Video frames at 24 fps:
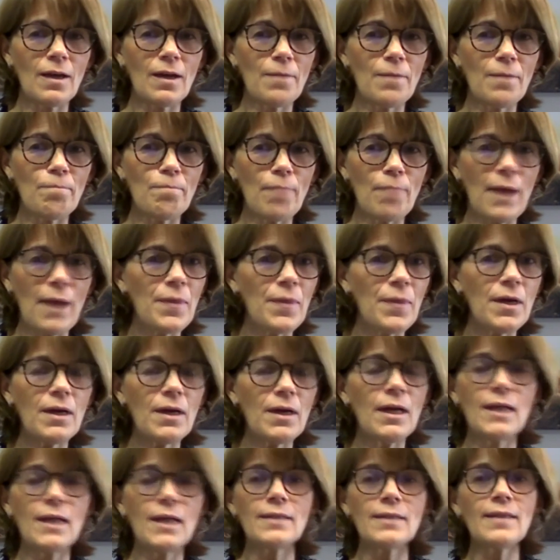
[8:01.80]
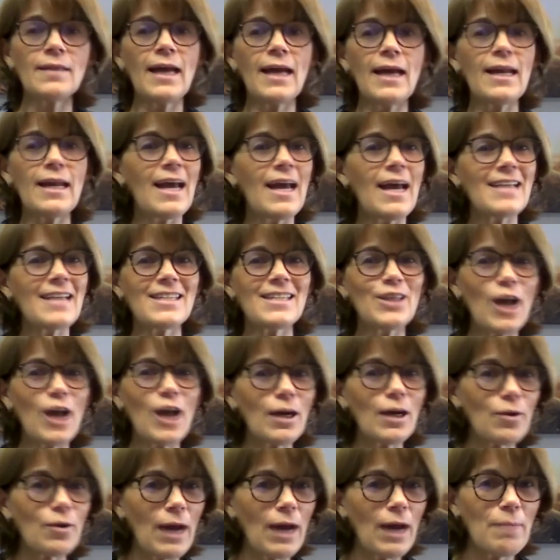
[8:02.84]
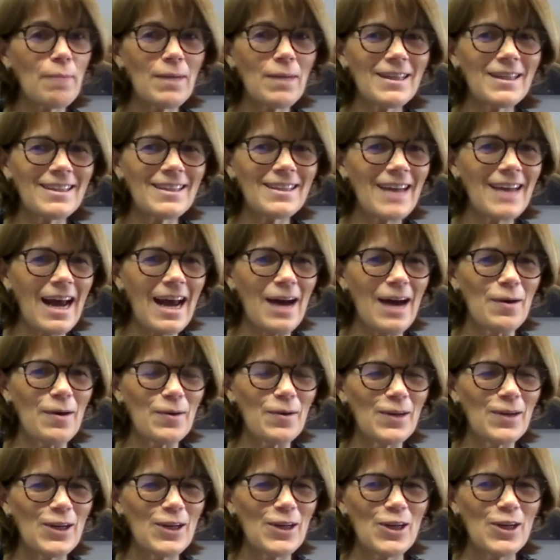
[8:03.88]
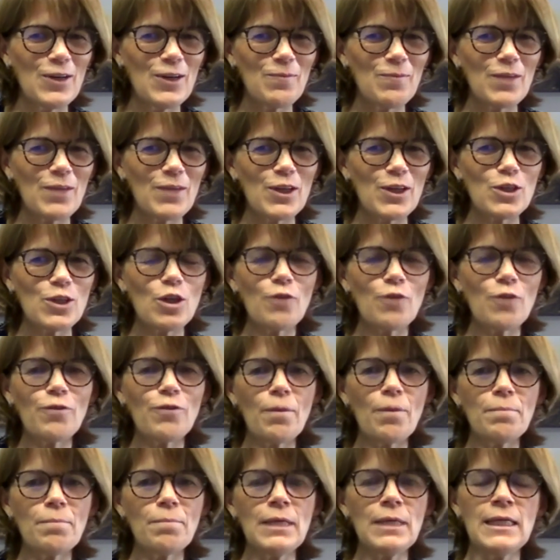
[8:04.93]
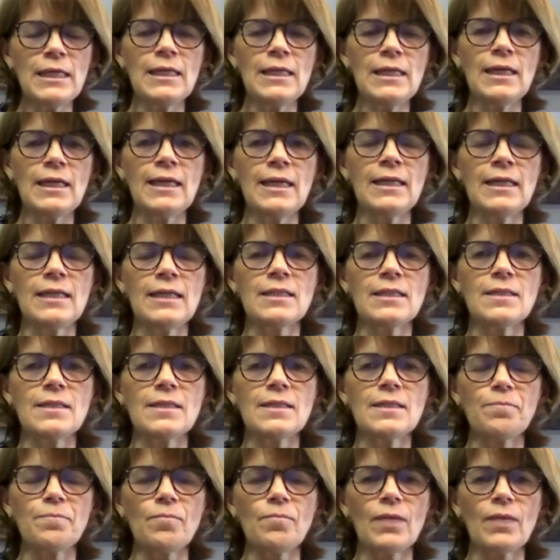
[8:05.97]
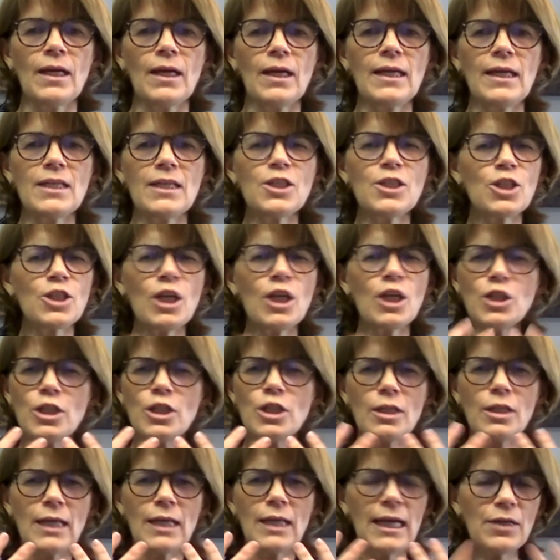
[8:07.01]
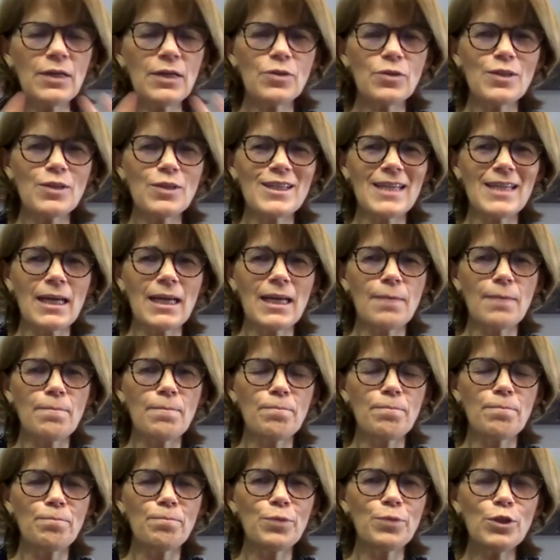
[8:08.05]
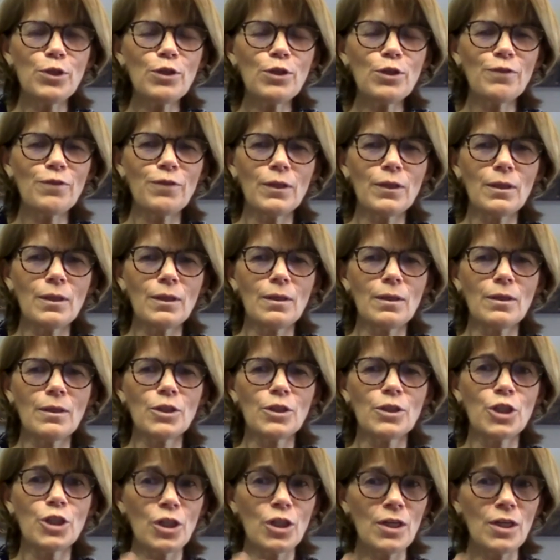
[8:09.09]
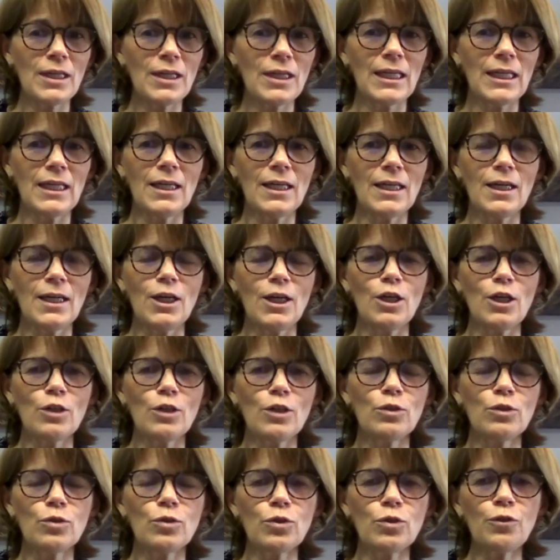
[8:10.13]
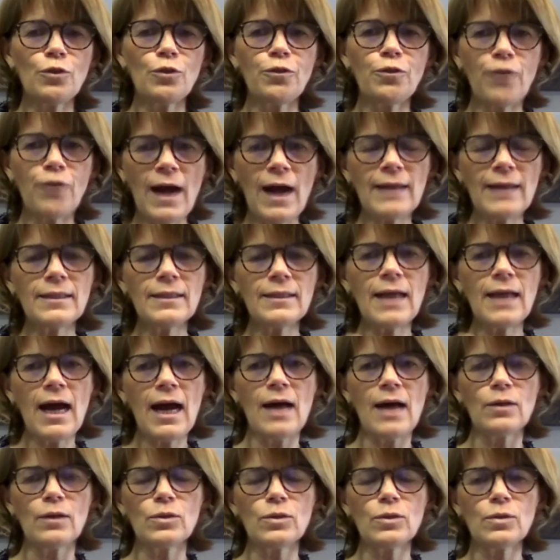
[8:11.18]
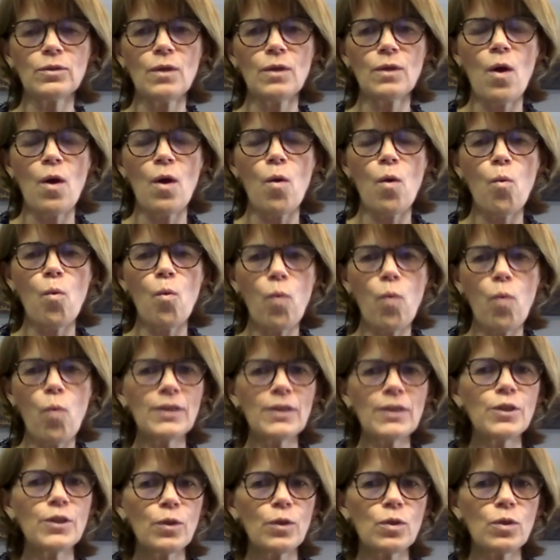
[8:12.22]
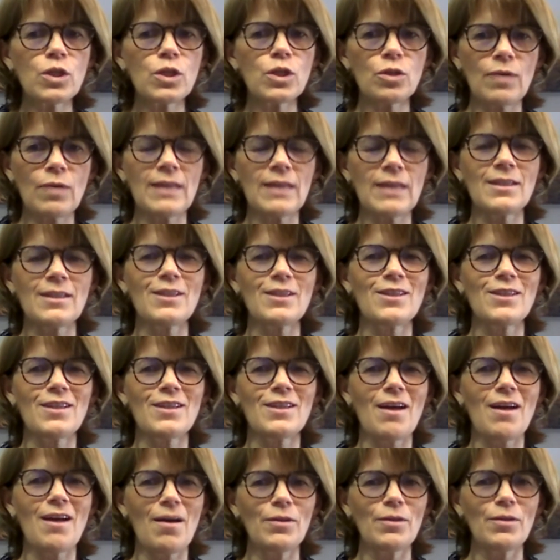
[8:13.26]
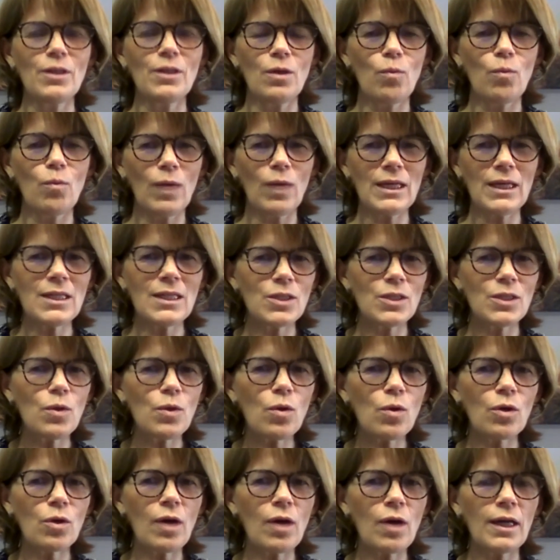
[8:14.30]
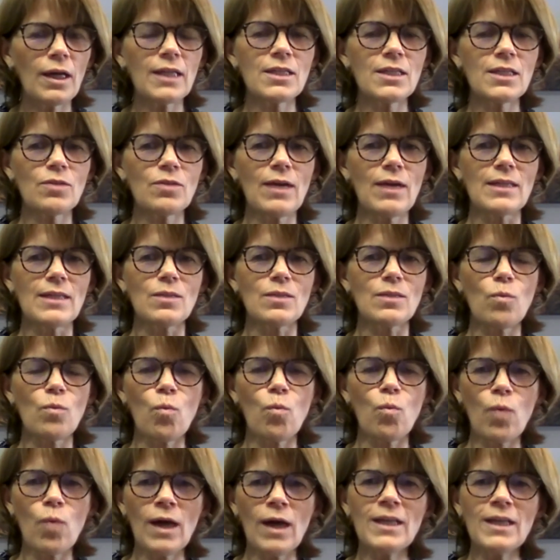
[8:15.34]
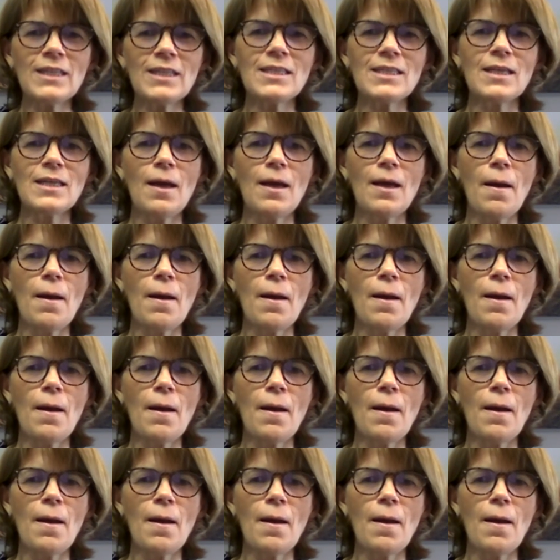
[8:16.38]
mother, than as a young grandmother now. So for me, it is such an interesting, beautiful journey to find out what your stress is, what is your chronic stress, what is,